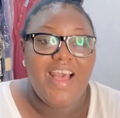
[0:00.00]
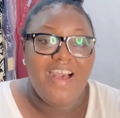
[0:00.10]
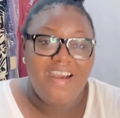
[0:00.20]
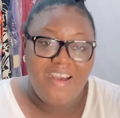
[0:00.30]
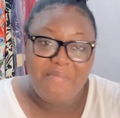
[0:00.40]

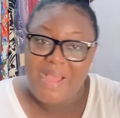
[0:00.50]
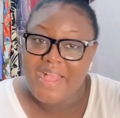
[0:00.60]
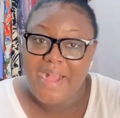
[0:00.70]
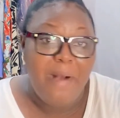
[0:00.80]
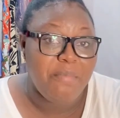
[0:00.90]
I
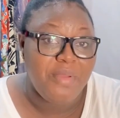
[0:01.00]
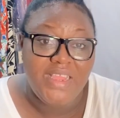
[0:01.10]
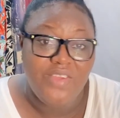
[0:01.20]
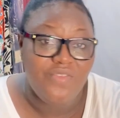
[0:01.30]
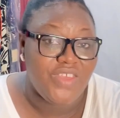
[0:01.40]
can't
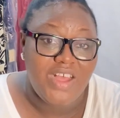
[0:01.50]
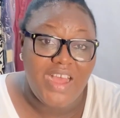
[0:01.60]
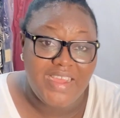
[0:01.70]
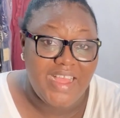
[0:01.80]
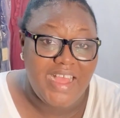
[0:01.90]
believe
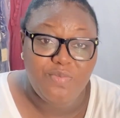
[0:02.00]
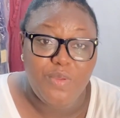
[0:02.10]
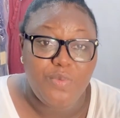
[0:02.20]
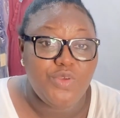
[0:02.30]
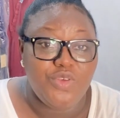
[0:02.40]
Kanaga's
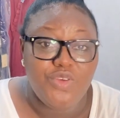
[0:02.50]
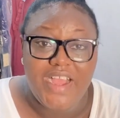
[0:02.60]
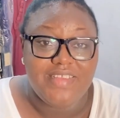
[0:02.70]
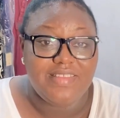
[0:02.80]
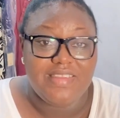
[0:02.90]
people, you
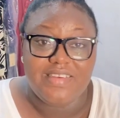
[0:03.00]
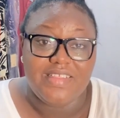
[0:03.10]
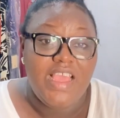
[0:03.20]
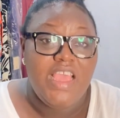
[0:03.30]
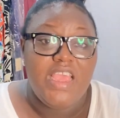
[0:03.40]
guys did it,
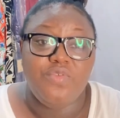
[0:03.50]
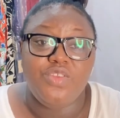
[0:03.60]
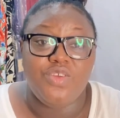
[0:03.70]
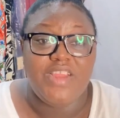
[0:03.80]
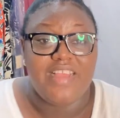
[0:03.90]
even
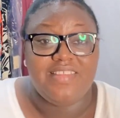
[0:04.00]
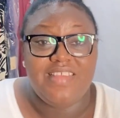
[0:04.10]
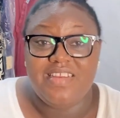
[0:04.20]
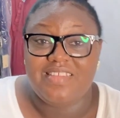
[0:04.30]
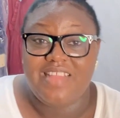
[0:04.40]
though they are
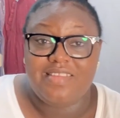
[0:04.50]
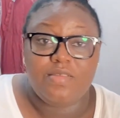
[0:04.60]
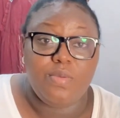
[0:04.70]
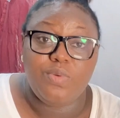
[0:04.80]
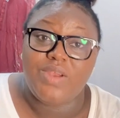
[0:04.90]
saying it's Tati's
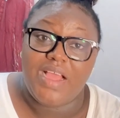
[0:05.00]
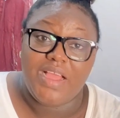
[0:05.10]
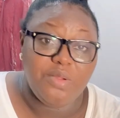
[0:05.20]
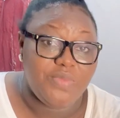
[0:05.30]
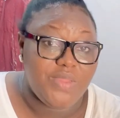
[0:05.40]
people that
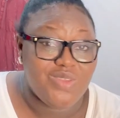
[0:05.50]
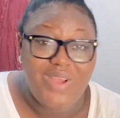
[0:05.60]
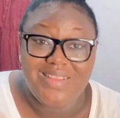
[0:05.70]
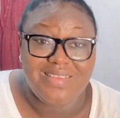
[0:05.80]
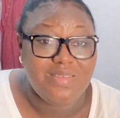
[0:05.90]
helped them. So
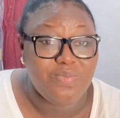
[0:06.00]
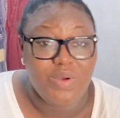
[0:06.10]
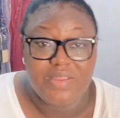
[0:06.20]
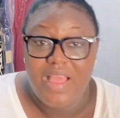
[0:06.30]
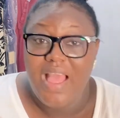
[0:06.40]
at this
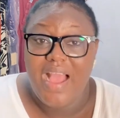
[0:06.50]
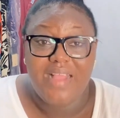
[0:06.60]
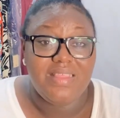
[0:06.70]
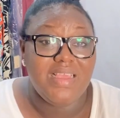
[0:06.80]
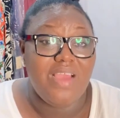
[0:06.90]
point, I
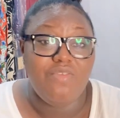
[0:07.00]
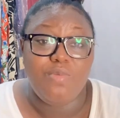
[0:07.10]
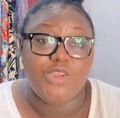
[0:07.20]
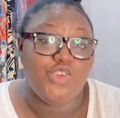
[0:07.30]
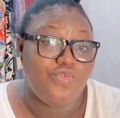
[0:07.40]
think
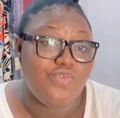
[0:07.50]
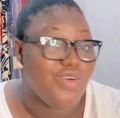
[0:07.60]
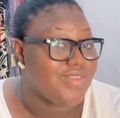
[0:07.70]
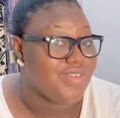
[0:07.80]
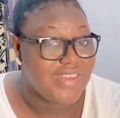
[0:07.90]
everybody should
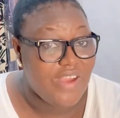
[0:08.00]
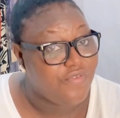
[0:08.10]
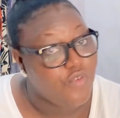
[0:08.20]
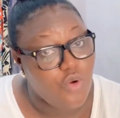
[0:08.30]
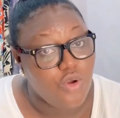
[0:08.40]
focus on their
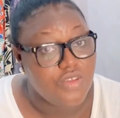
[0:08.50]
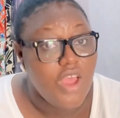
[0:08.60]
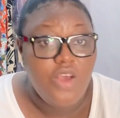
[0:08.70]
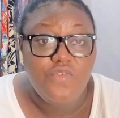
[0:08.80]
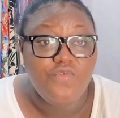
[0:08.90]
focus.
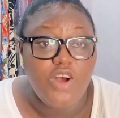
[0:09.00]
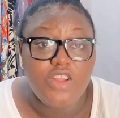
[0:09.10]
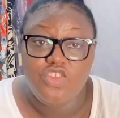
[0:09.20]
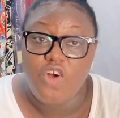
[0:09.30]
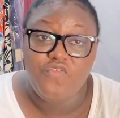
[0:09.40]
Vote
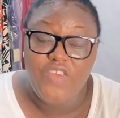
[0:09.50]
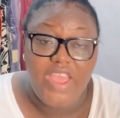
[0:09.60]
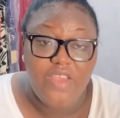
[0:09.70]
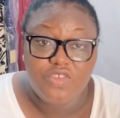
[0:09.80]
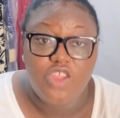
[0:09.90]
your
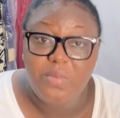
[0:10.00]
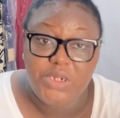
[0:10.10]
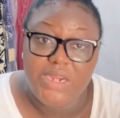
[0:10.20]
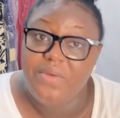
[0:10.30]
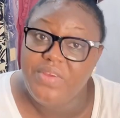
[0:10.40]
fave. Stop
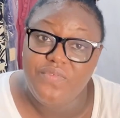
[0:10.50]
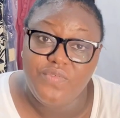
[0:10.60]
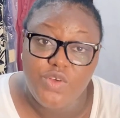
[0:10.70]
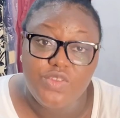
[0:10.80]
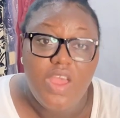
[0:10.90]
sharing
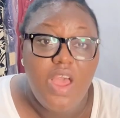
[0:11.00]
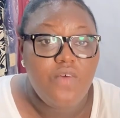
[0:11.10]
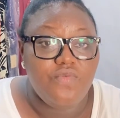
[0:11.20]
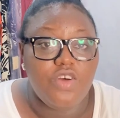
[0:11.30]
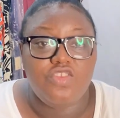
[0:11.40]
votes.
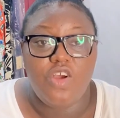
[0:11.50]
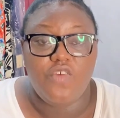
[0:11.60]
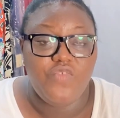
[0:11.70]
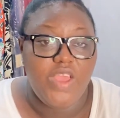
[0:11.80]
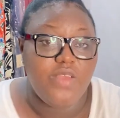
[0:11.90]
Vote your
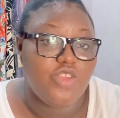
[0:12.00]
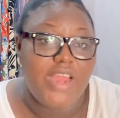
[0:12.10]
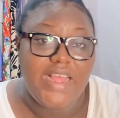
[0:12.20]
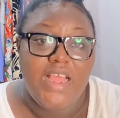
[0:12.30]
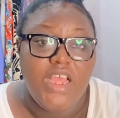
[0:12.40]
fave so
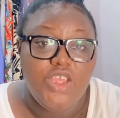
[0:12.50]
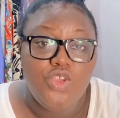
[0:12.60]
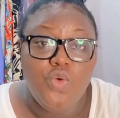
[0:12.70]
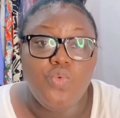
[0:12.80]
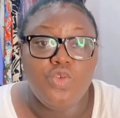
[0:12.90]
that
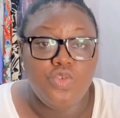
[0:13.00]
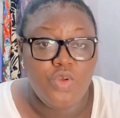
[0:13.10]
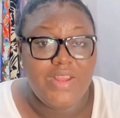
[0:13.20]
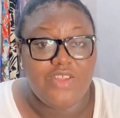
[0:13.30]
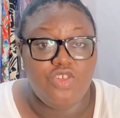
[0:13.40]
you will know
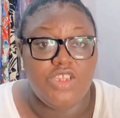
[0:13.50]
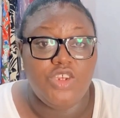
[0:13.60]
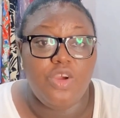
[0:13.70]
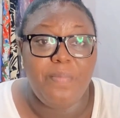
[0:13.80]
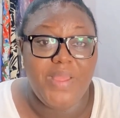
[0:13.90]
that you did
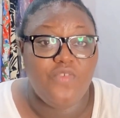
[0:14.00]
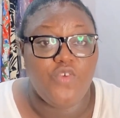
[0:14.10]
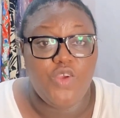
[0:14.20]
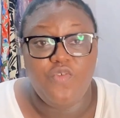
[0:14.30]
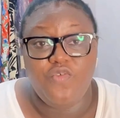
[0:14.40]
your best for
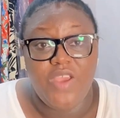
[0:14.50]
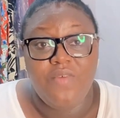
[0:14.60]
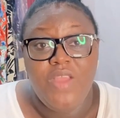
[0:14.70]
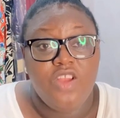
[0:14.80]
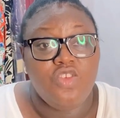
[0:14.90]
your fave.
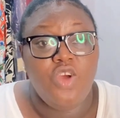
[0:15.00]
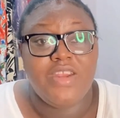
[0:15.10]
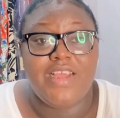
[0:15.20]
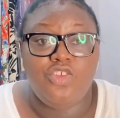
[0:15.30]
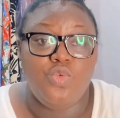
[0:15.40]
Not
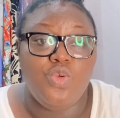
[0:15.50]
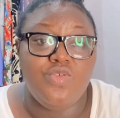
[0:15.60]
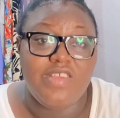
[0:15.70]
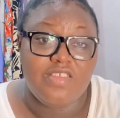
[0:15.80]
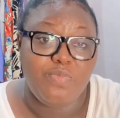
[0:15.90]
that you will
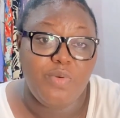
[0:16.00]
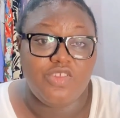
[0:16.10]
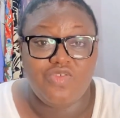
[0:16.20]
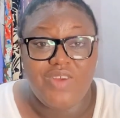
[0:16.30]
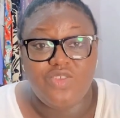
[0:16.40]
lose a spot
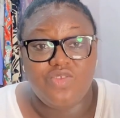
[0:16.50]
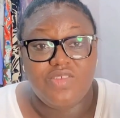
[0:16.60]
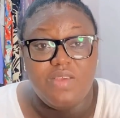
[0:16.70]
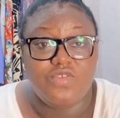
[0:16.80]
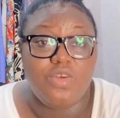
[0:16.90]
trying to
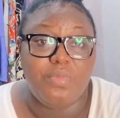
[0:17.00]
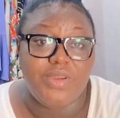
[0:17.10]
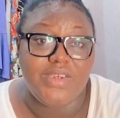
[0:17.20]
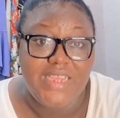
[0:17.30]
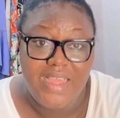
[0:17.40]
save
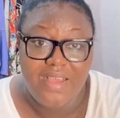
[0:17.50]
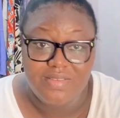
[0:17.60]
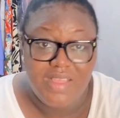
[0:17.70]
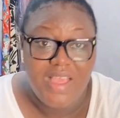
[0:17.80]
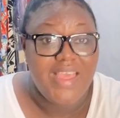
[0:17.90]
somebody else.